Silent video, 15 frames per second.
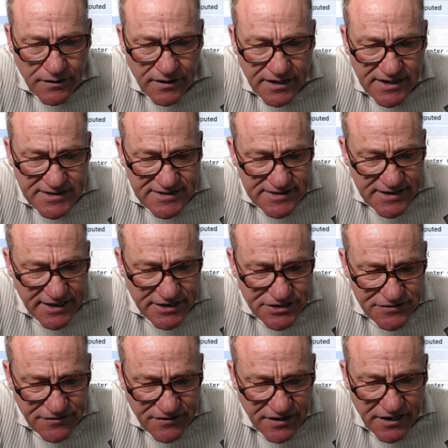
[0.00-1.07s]
That's the
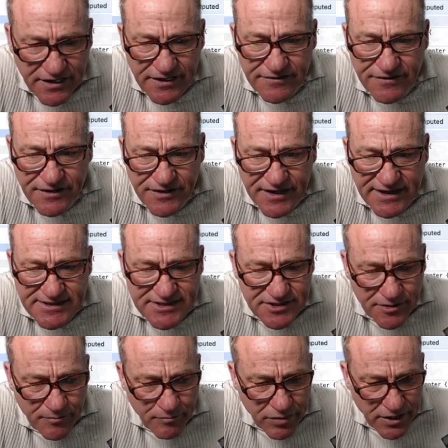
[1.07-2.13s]
H5. That's the
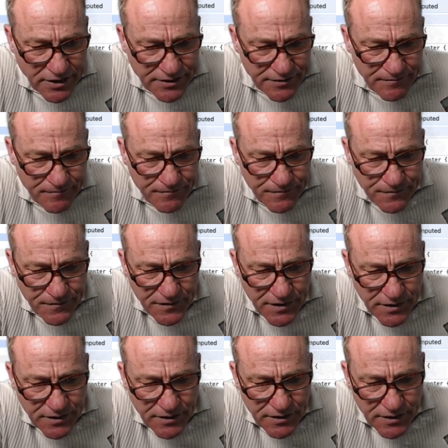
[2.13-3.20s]
button.
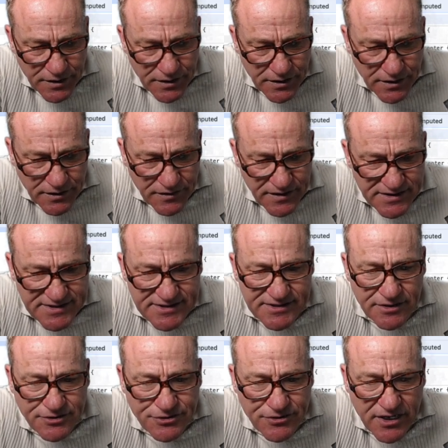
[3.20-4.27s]
This is our
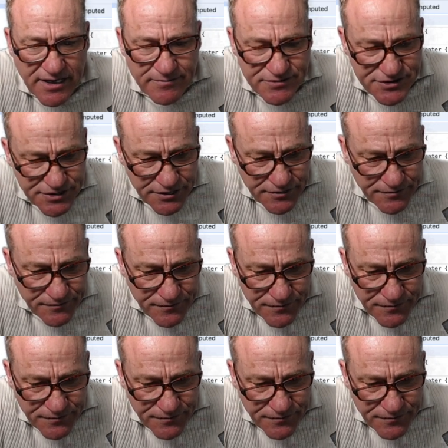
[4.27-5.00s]
drop zone.